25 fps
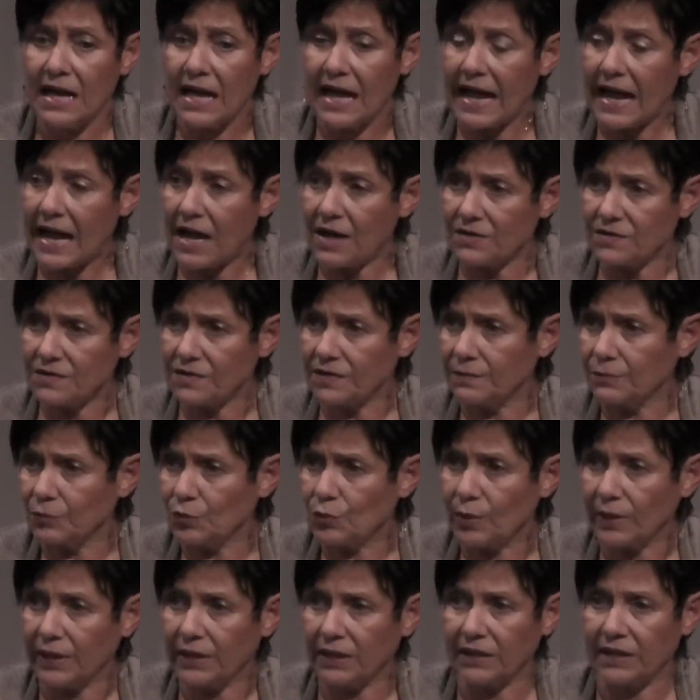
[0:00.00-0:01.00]
house them
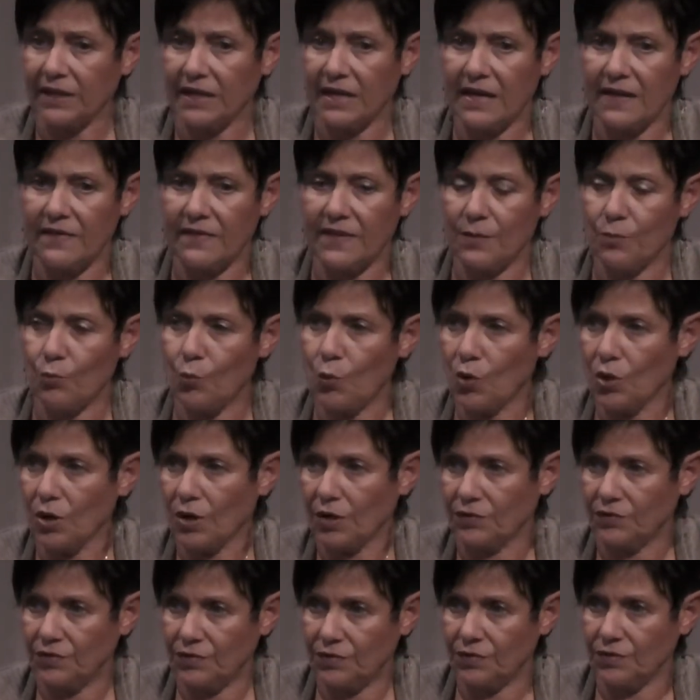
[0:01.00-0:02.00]
quickly, and then
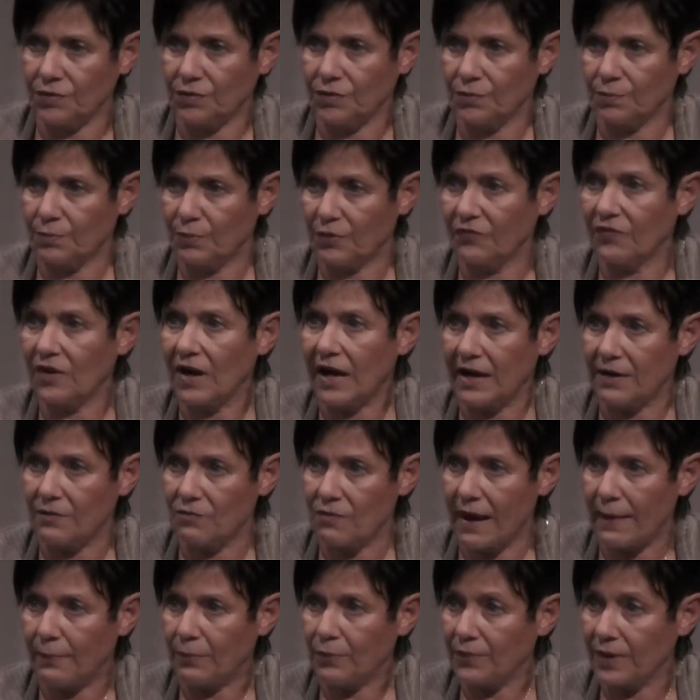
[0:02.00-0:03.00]
work to provide
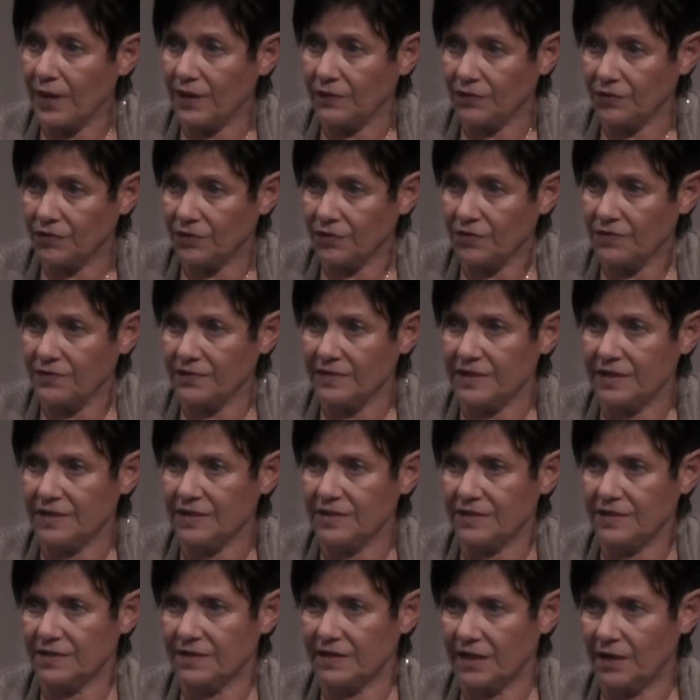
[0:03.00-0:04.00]
wraparound
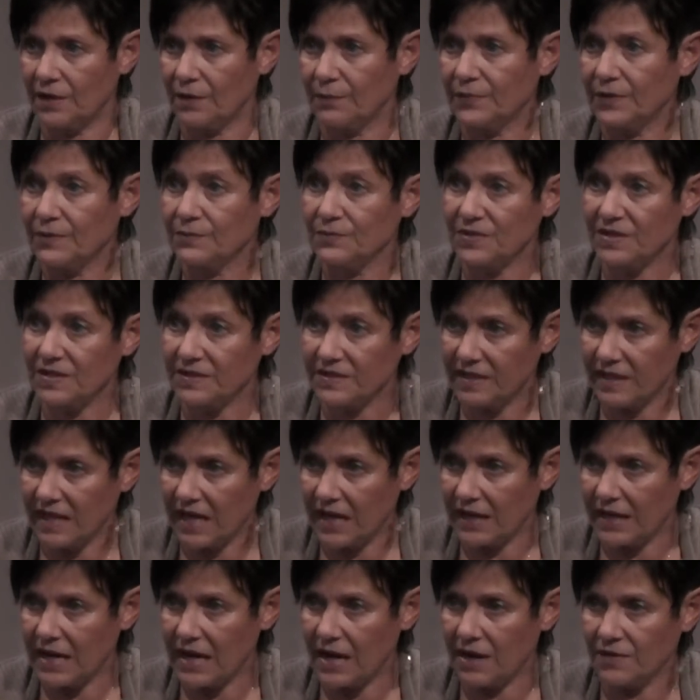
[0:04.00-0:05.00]
services to help them
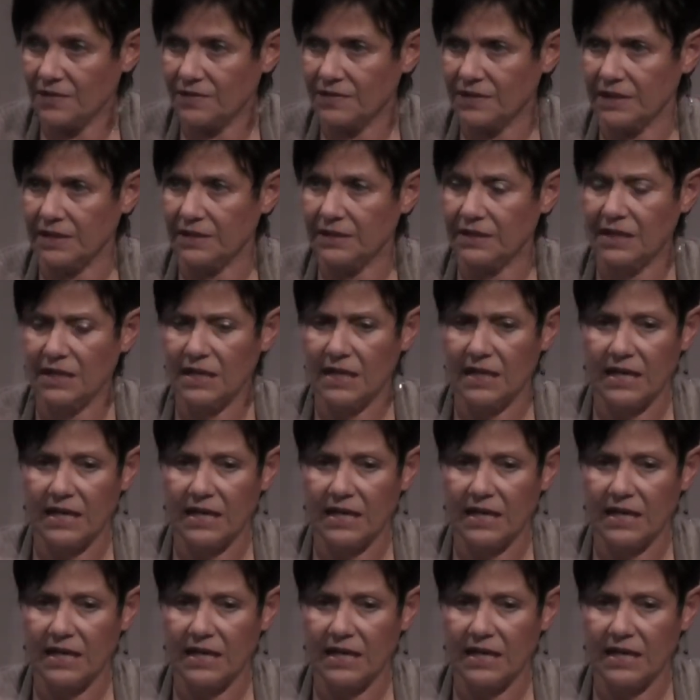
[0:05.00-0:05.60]
sustain housing.